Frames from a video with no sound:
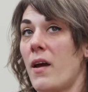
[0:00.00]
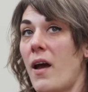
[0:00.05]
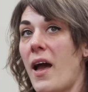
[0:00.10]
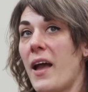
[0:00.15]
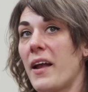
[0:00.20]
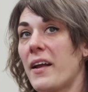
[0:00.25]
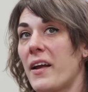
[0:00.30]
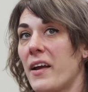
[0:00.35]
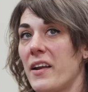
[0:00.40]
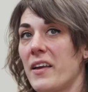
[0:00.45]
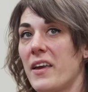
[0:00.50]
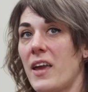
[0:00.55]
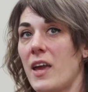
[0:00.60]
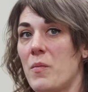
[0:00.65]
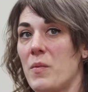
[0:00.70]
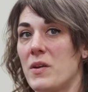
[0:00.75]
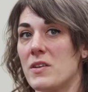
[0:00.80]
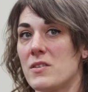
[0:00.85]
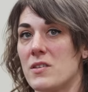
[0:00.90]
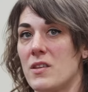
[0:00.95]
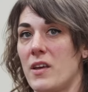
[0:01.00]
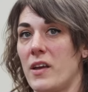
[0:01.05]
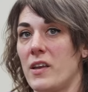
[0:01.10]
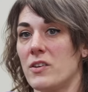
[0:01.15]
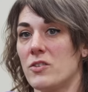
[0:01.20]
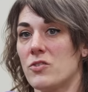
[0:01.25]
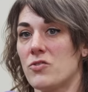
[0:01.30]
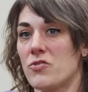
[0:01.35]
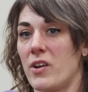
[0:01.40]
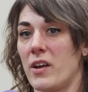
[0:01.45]
I kind of came into the
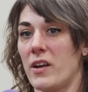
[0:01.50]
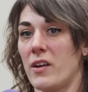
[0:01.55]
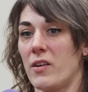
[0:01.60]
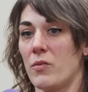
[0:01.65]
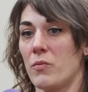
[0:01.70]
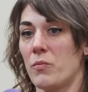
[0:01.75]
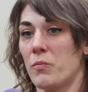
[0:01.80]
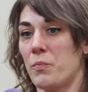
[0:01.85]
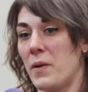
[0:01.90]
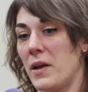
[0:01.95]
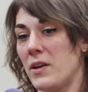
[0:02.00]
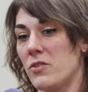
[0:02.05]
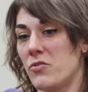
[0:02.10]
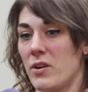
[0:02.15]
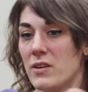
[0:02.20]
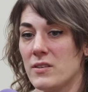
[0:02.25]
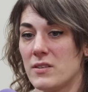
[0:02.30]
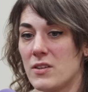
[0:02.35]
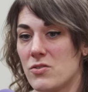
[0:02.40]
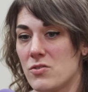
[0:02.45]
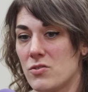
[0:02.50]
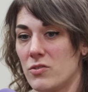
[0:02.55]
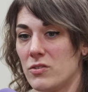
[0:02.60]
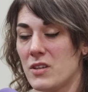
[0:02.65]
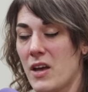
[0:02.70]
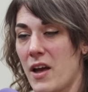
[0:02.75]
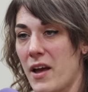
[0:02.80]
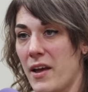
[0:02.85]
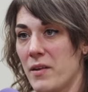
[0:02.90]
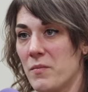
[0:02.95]
industry at a big transitional
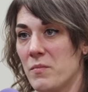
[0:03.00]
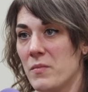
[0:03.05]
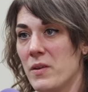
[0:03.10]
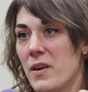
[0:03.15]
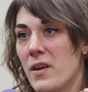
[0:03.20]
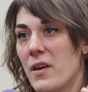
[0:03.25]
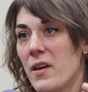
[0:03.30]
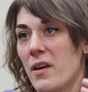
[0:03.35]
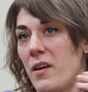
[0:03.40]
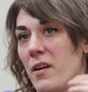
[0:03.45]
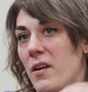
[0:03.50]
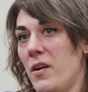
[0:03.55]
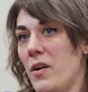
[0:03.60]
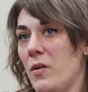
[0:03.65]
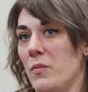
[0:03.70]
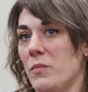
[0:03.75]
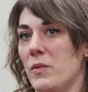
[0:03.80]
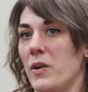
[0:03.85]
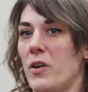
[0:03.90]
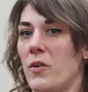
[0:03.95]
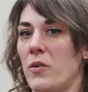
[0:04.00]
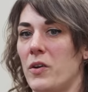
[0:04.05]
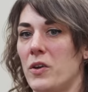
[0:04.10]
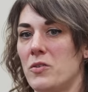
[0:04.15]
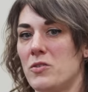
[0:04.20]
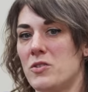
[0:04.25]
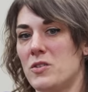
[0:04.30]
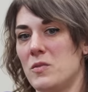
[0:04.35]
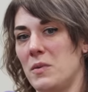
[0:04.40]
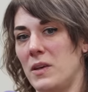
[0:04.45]
time. You know, it
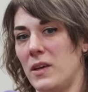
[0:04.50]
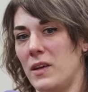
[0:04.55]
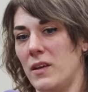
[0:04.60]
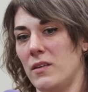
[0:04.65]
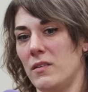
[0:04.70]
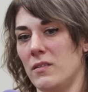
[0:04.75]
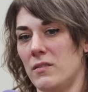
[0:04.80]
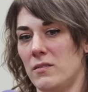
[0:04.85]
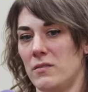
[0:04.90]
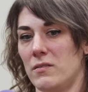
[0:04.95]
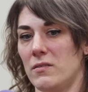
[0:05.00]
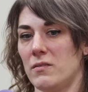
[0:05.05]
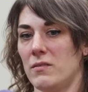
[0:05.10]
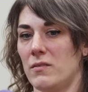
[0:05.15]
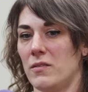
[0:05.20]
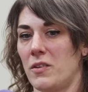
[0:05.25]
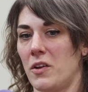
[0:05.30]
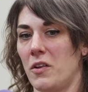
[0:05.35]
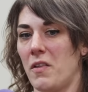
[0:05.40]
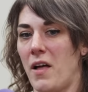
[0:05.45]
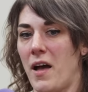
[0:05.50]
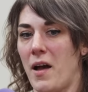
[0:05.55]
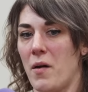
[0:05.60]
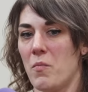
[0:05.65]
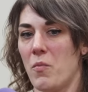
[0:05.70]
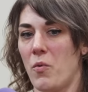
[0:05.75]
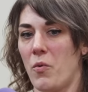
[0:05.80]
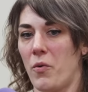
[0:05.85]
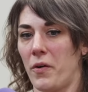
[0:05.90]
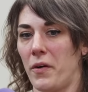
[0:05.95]
used to be a lot
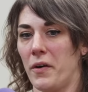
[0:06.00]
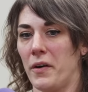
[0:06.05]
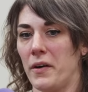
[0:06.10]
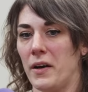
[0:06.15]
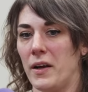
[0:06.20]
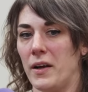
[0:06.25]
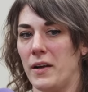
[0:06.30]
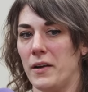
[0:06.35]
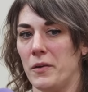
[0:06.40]
more,